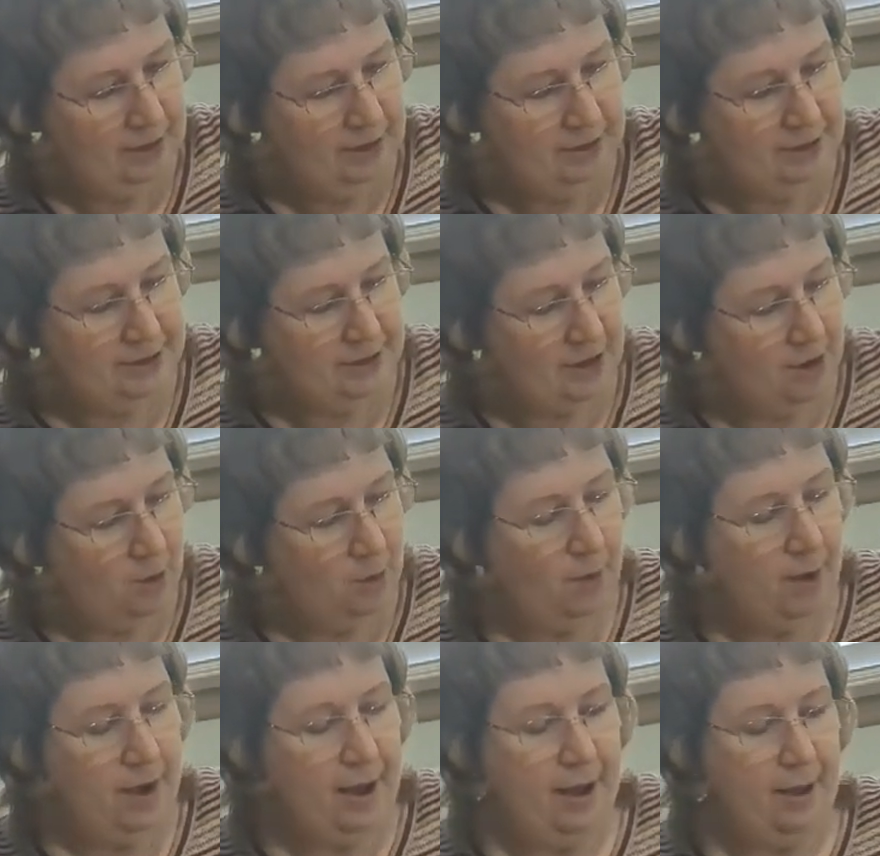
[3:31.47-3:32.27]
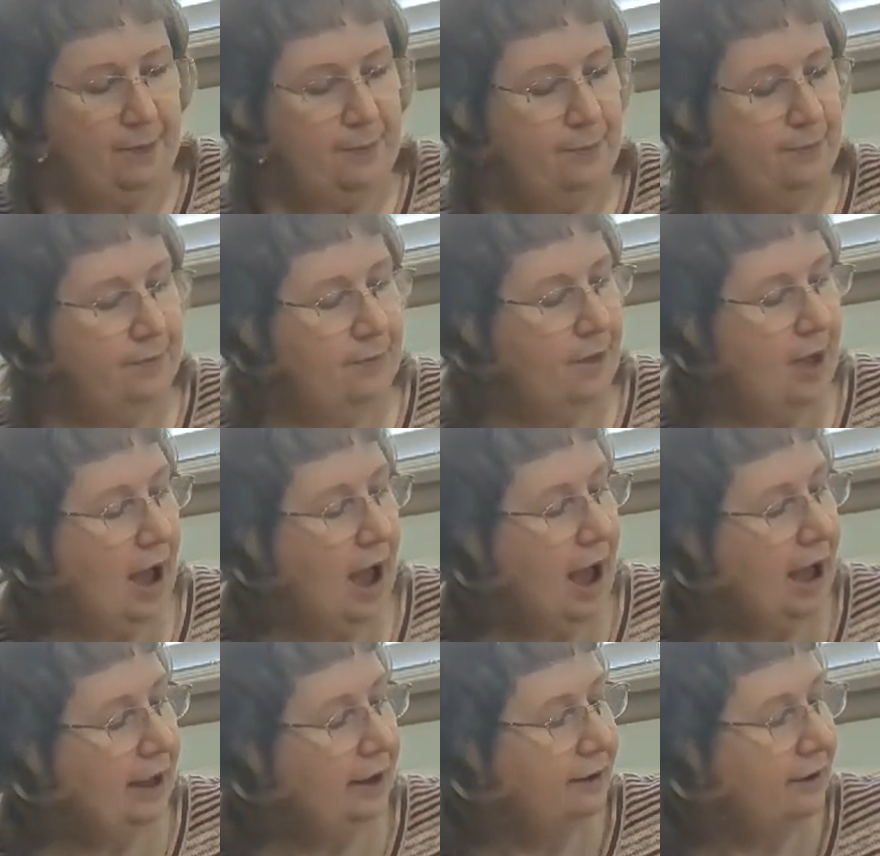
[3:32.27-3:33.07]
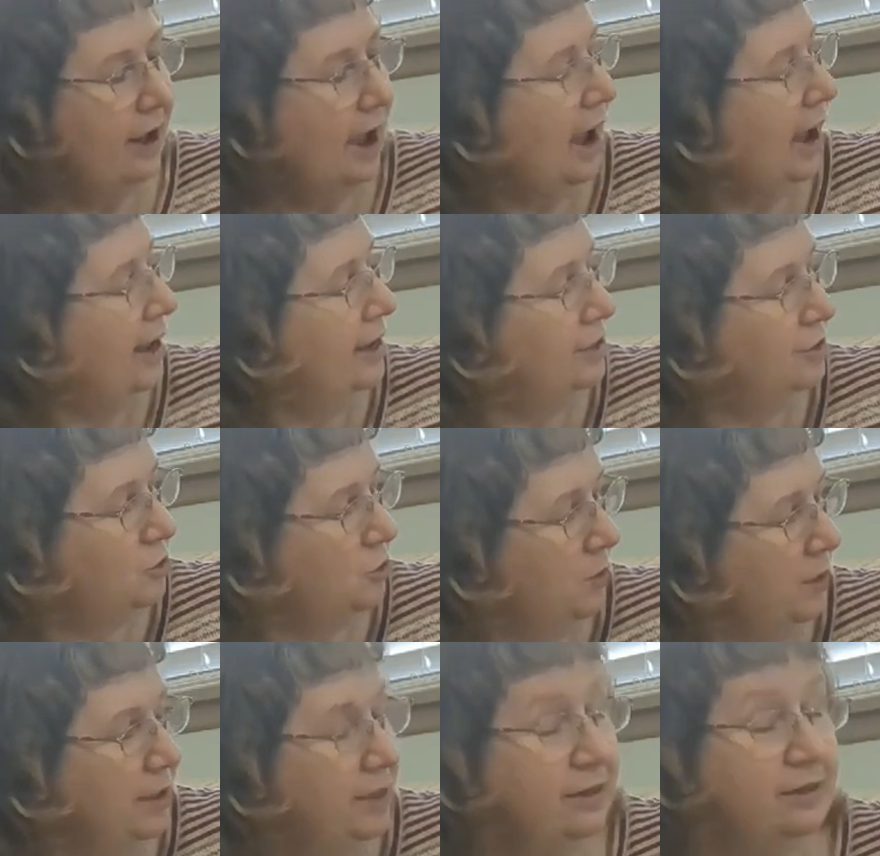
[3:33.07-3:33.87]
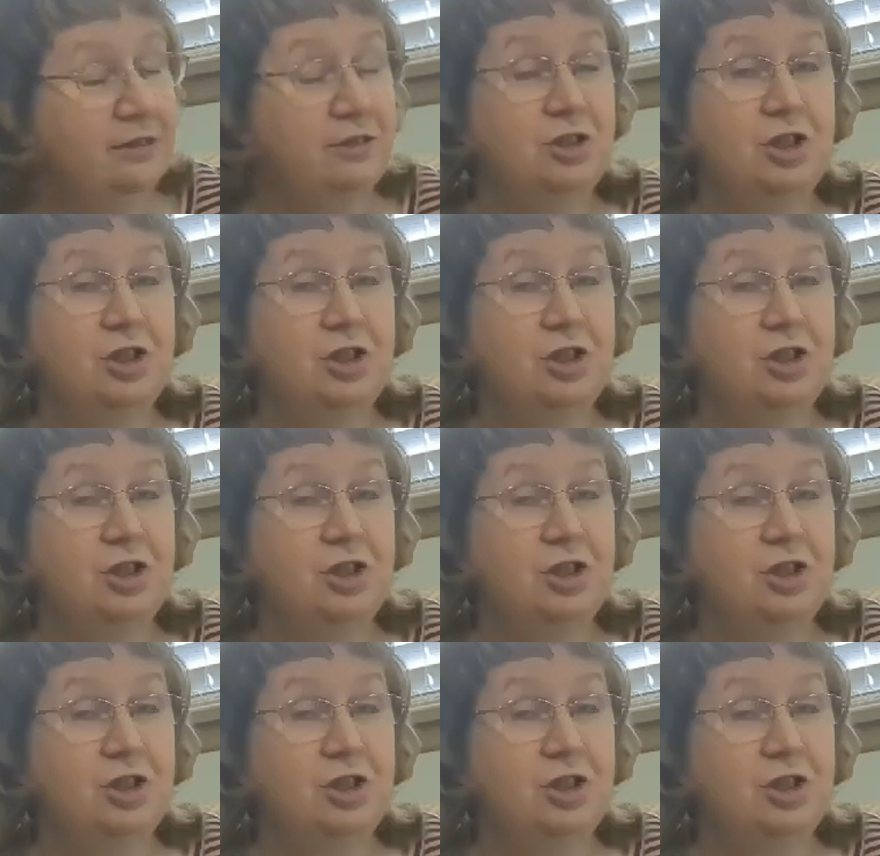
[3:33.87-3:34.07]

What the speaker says: So I enjoyed